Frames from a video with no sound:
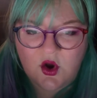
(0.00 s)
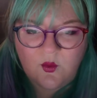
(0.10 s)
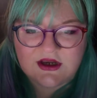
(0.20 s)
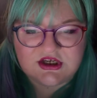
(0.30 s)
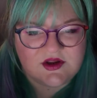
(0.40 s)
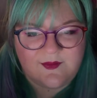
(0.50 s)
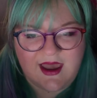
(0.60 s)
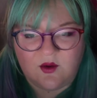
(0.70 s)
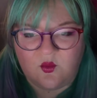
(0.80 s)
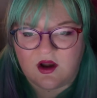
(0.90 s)
Why should a
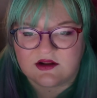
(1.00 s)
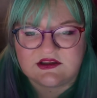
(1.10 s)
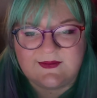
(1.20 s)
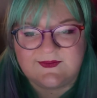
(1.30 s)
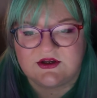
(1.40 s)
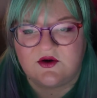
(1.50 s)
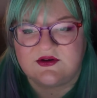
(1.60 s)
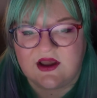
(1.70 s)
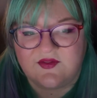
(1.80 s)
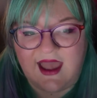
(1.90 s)
man walk on tiptoe
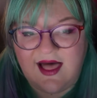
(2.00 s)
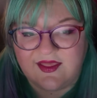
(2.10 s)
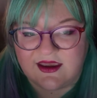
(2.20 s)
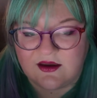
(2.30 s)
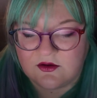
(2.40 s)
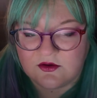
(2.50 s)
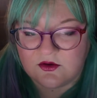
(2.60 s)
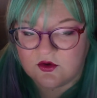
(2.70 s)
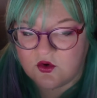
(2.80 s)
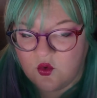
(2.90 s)
down the alley?
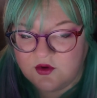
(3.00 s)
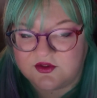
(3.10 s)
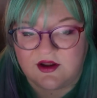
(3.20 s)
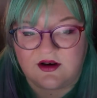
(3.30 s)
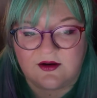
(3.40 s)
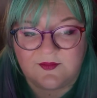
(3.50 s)
What then?